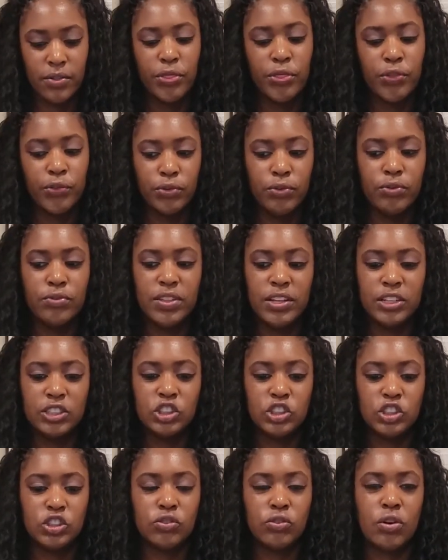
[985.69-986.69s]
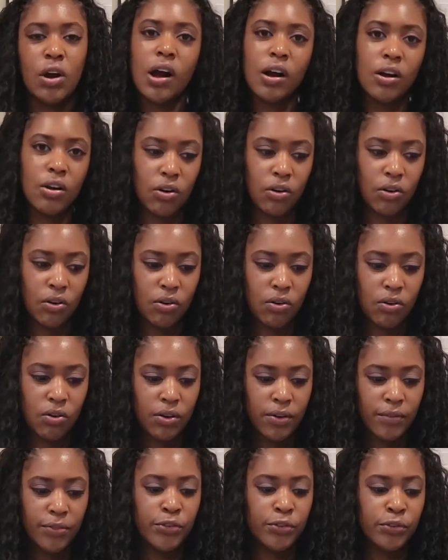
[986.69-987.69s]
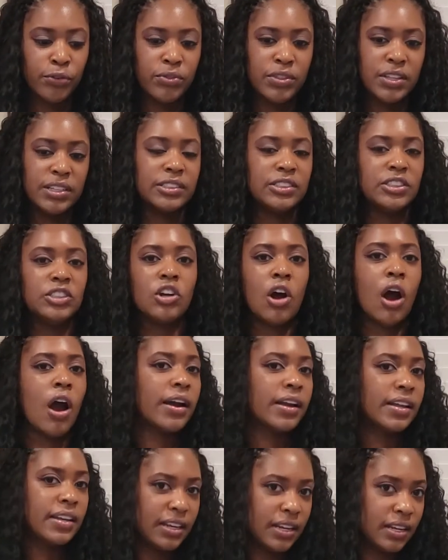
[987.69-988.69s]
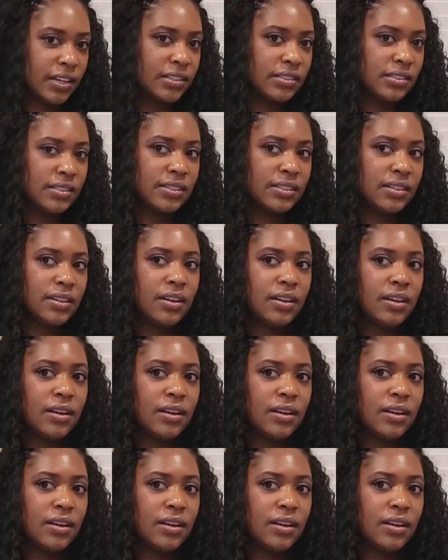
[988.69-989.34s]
through this struggle, through this darkness,